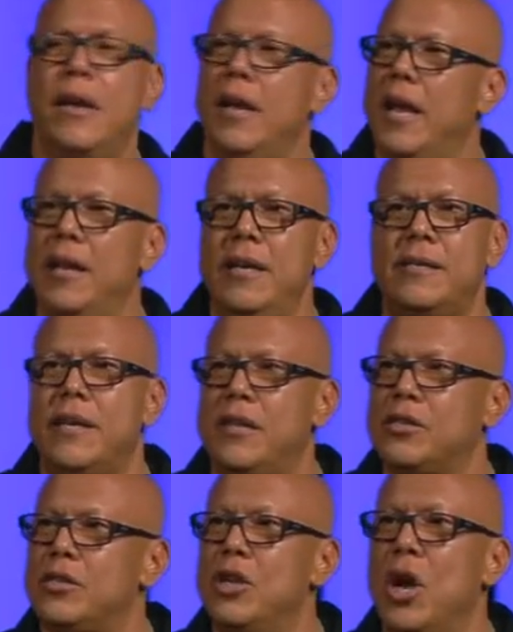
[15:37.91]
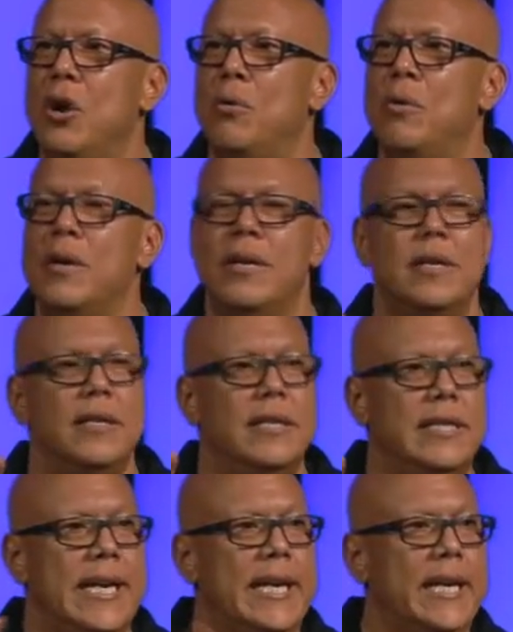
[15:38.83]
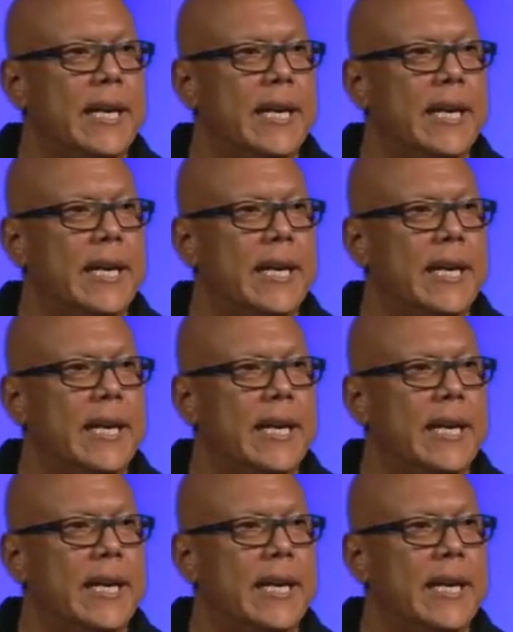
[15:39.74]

And he says, No, dig.